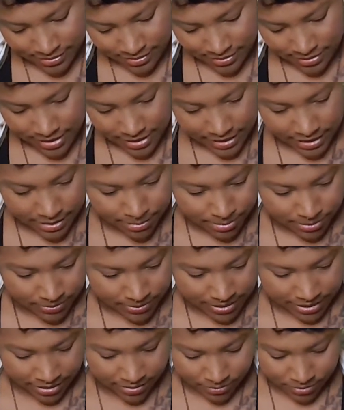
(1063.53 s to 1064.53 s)
That can't be
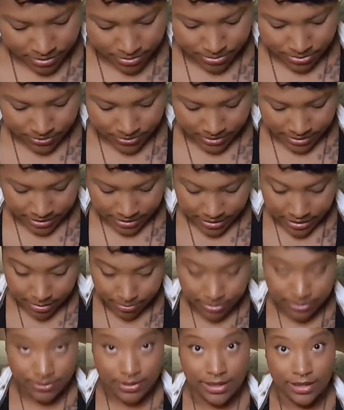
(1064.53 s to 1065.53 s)
right. What I'm doing
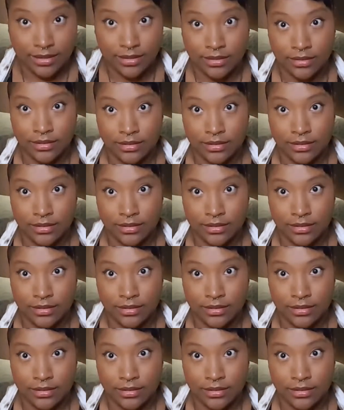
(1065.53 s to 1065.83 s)
cannot be right.